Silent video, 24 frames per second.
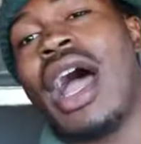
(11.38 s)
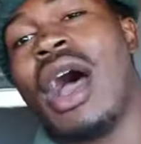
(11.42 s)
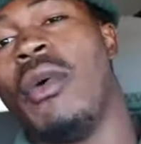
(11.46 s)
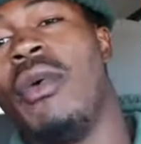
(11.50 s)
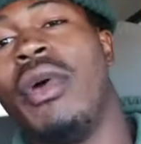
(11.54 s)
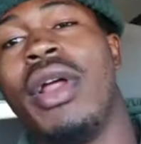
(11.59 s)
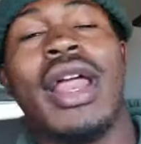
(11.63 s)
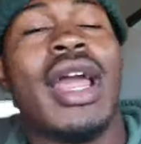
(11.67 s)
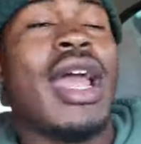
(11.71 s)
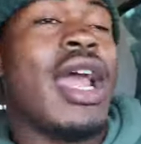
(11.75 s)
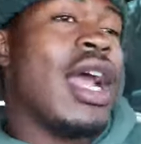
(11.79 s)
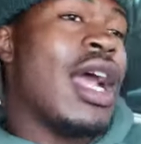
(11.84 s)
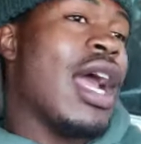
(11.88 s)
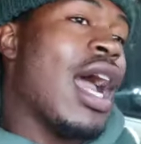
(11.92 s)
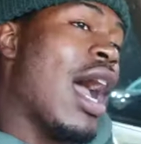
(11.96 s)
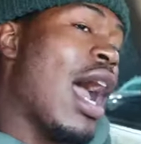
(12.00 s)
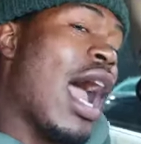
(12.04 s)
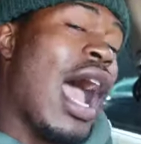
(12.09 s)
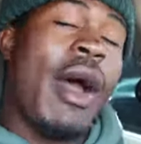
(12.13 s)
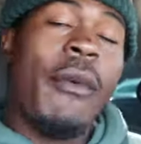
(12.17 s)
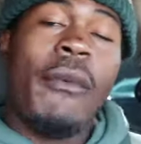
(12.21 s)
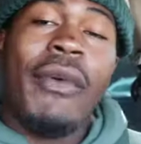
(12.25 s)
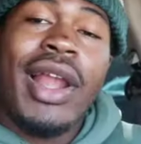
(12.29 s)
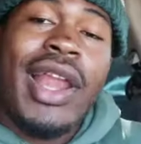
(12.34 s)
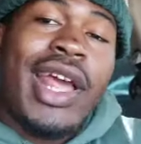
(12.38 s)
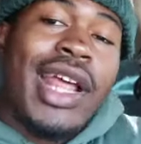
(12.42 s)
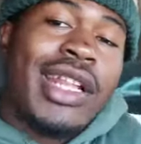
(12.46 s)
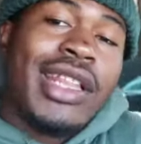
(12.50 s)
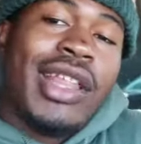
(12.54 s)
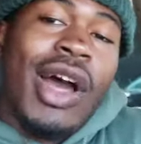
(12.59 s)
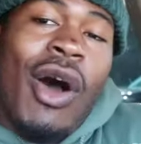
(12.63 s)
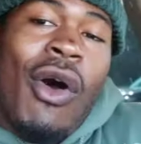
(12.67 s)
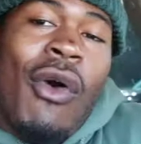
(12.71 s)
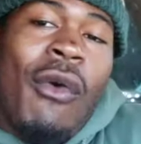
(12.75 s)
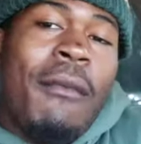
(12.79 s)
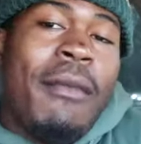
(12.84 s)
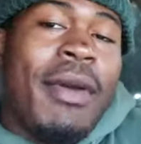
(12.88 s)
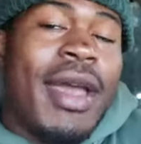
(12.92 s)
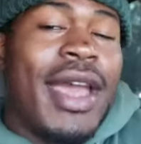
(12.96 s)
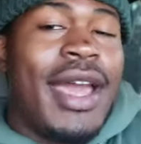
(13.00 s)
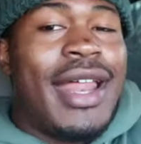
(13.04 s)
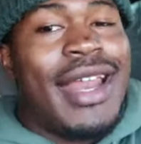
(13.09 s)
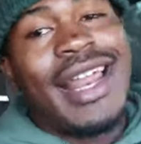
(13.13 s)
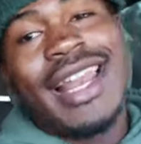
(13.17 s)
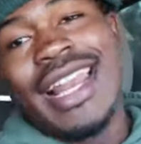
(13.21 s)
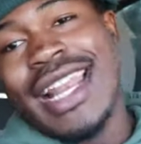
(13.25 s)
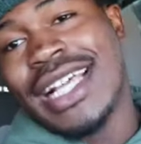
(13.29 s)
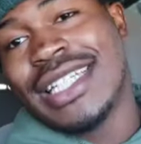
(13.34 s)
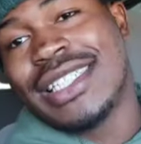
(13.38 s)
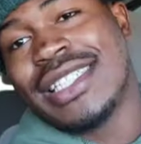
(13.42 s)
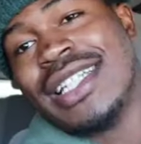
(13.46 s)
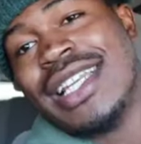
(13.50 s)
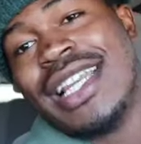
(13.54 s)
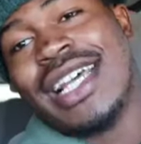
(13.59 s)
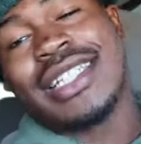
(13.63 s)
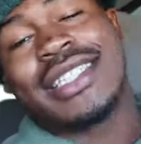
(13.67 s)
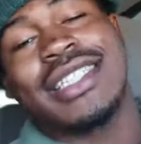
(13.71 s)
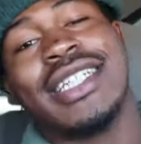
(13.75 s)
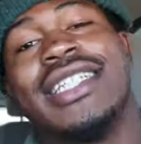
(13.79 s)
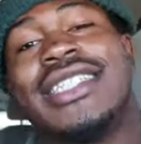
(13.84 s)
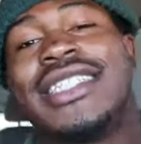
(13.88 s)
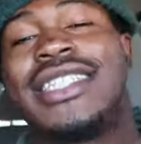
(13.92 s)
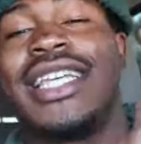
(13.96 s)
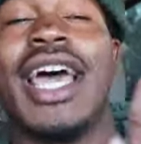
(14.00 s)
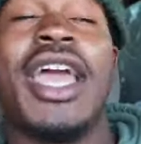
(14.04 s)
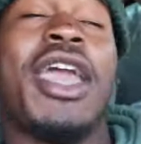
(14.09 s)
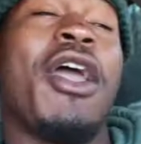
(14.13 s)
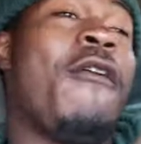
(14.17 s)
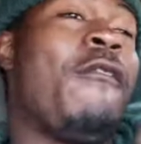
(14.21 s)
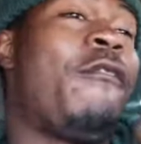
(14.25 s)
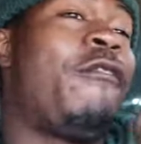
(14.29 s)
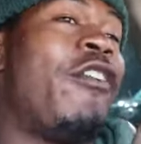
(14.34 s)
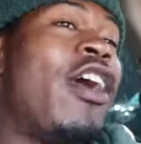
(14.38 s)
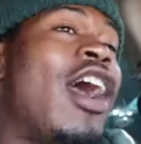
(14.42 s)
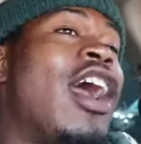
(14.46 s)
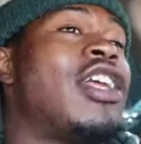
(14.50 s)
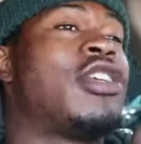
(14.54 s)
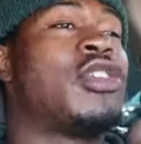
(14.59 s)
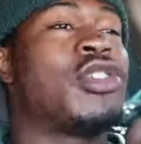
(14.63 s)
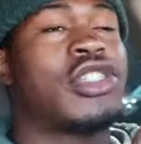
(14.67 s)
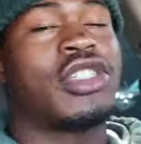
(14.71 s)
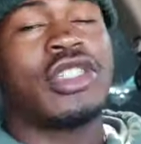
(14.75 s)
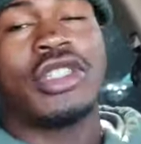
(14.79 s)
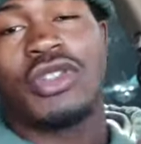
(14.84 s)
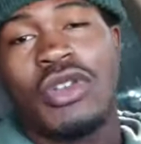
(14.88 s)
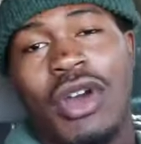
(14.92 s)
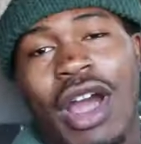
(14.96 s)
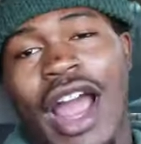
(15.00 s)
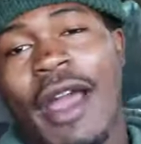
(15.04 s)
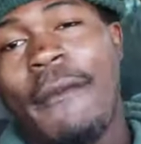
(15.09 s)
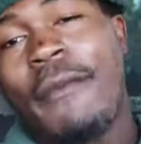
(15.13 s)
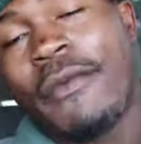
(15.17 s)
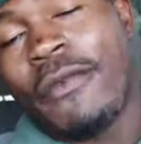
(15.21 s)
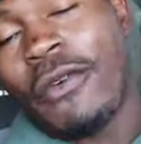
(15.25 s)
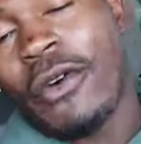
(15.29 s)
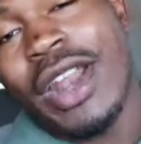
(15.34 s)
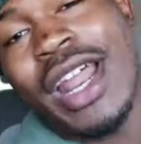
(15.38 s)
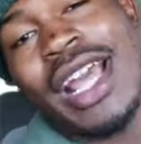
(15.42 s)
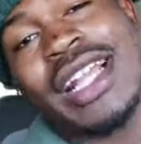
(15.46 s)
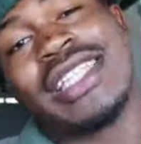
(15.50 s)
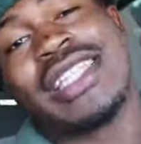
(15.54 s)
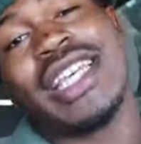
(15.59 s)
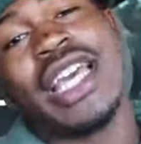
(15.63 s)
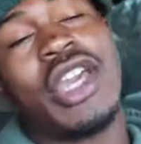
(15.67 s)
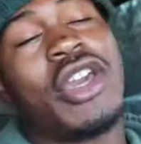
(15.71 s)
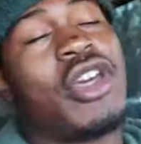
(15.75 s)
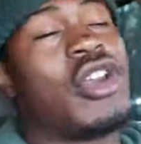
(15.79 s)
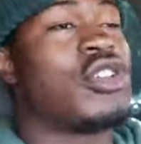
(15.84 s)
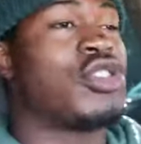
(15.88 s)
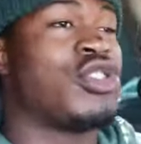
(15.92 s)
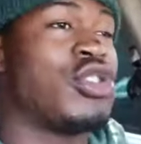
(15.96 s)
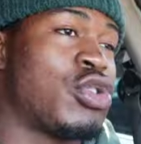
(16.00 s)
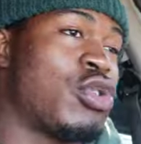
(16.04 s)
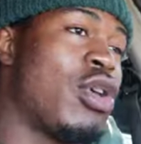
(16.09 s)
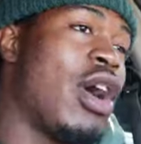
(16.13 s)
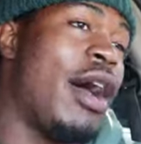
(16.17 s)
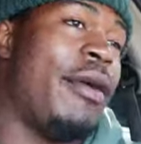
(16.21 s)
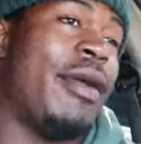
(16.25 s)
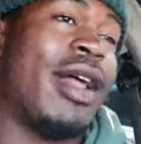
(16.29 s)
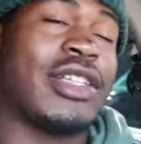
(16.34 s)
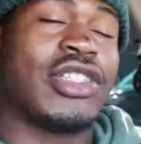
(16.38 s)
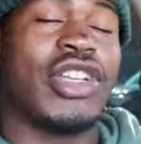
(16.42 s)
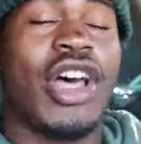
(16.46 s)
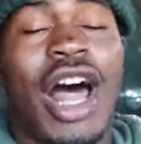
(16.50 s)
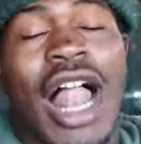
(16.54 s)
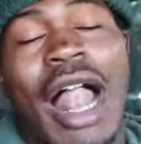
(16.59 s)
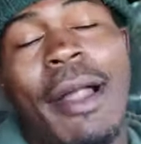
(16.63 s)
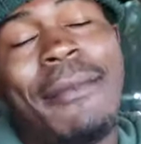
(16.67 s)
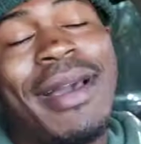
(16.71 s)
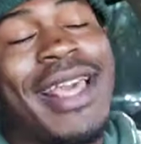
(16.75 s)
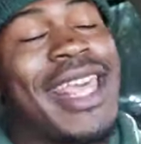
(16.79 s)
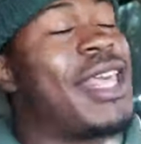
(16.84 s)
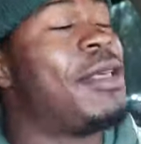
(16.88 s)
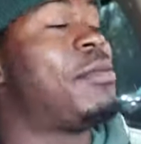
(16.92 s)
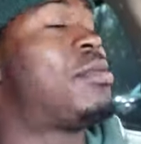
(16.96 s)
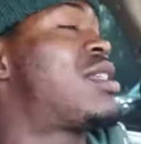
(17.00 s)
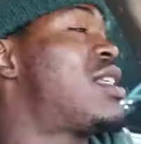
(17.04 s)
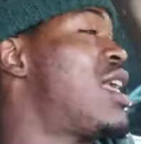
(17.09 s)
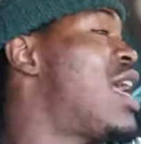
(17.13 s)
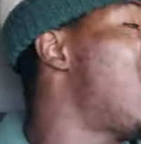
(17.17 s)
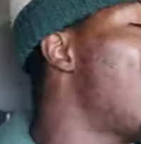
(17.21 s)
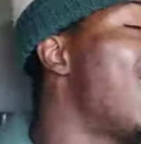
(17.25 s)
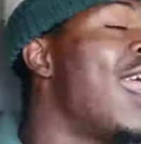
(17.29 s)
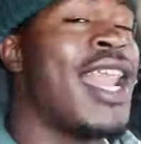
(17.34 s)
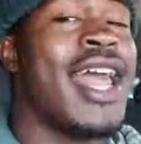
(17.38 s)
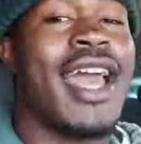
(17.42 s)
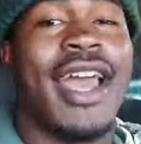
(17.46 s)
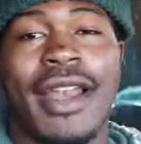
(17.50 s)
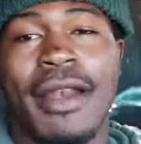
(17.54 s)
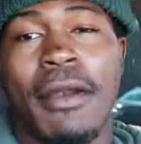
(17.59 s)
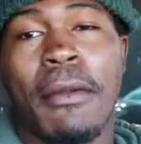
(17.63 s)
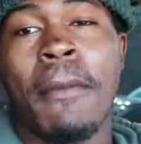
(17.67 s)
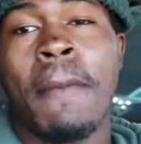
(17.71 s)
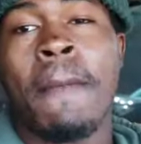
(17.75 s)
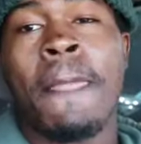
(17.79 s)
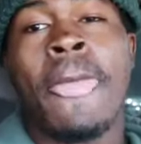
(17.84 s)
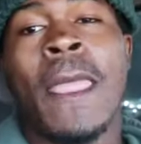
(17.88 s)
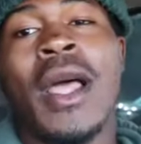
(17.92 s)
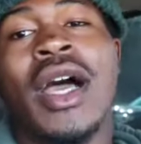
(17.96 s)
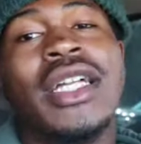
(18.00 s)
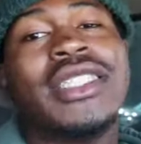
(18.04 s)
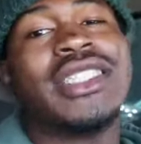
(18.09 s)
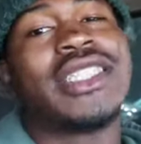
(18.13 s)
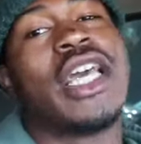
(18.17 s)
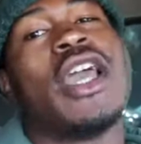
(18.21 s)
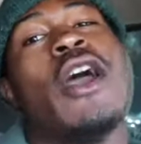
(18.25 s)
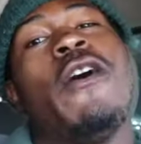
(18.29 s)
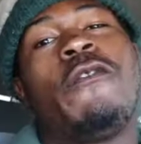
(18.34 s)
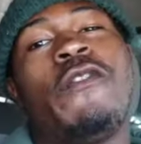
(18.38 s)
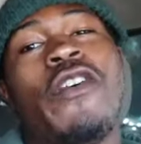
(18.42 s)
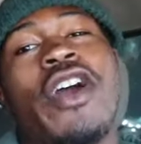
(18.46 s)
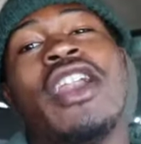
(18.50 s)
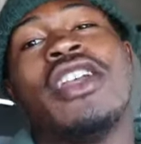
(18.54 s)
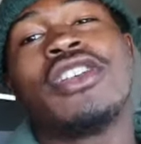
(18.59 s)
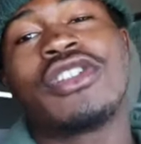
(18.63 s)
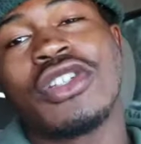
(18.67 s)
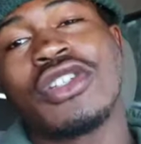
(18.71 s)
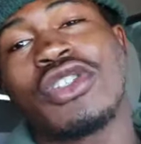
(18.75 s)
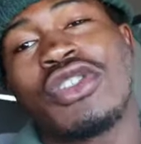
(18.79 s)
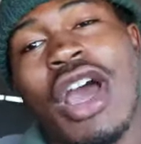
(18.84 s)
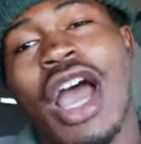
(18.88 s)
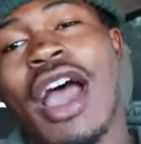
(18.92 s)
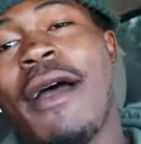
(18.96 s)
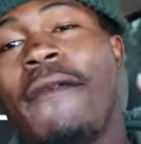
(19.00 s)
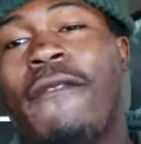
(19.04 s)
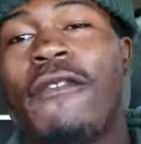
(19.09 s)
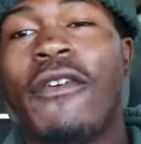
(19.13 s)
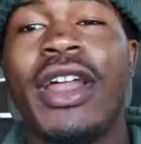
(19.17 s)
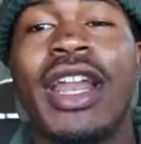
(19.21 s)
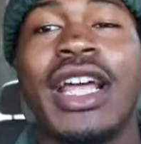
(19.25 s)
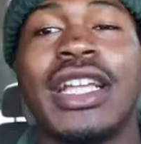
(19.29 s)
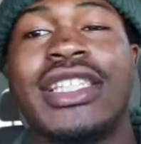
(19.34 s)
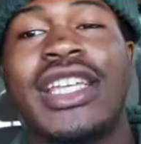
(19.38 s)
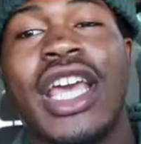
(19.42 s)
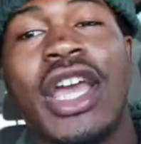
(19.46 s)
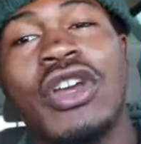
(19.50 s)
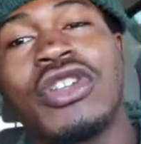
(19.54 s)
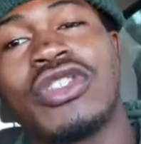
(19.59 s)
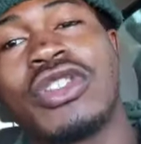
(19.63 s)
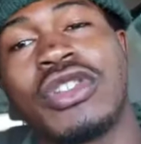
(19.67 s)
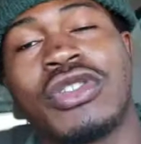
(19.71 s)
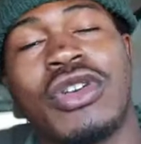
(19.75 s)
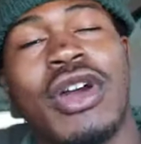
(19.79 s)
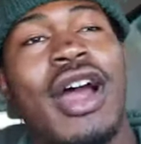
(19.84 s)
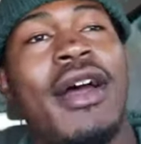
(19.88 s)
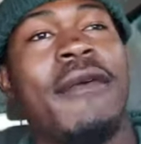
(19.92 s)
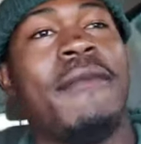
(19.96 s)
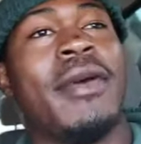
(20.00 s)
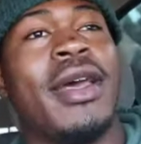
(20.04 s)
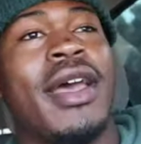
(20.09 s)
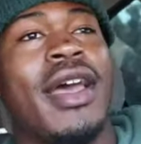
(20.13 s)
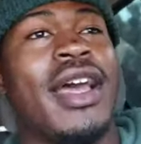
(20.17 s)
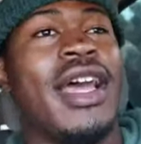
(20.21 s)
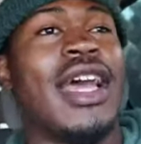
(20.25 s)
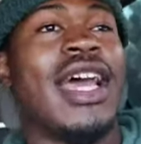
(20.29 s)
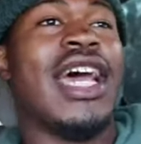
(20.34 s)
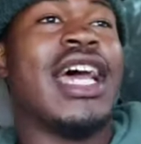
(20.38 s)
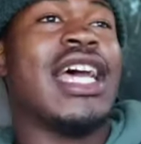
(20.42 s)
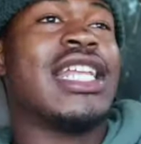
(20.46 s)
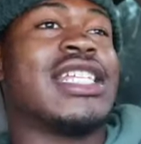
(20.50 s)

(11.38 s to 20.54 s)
I really don't, man. And listen, tell your friends to subscribe before they tell you to subscribe. That's all I'm gonna keep saying that. Tell your friend to subscribe before they tell you to subscribe, man.